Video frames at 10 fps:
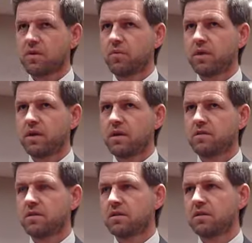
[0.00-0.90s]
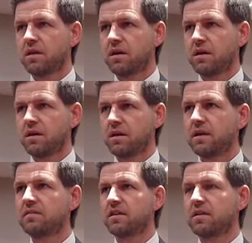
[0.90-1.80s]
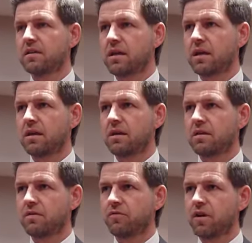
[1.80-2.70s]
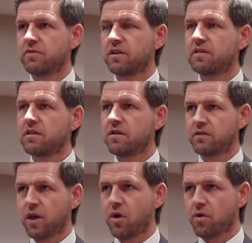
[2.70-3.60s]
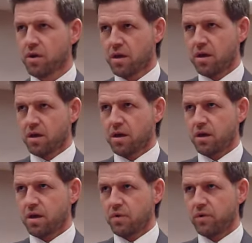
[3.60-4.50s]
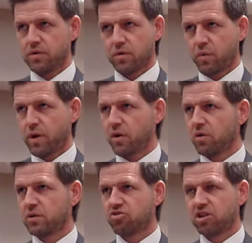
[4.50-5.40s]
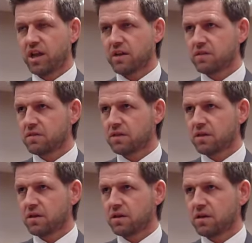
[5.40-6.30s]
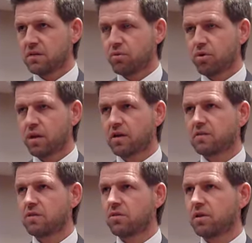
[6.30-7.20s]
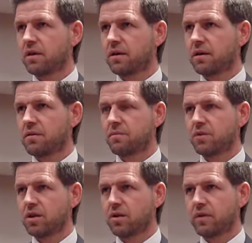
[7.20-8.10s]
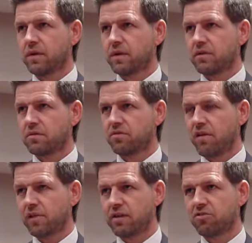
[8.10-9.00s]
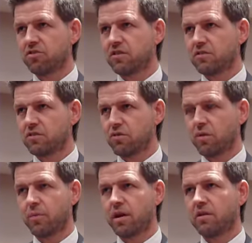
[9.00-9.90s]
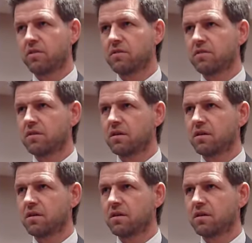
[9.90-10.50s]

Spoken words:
We started e-ticketing 5-6 years ago. We took away all the GDS bookings, all the the travel agencies and tour operators